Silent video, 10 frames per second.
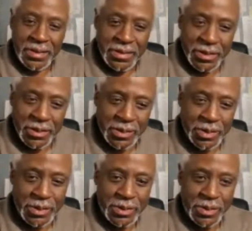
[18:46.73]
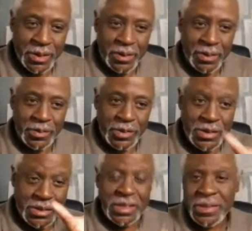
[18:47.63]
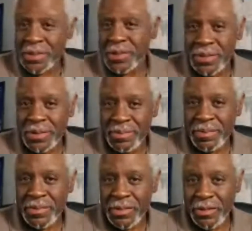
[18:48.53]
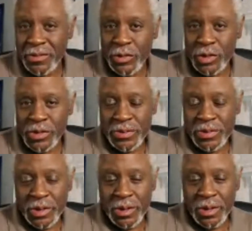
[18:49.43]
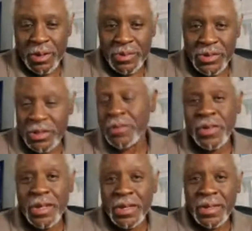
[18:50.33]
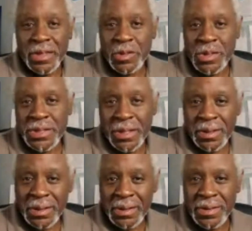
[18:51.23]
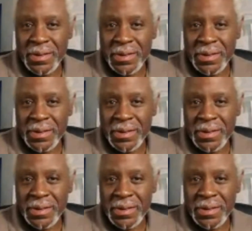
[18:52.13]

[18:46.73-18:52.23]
the seasons of the stuff that you're selling.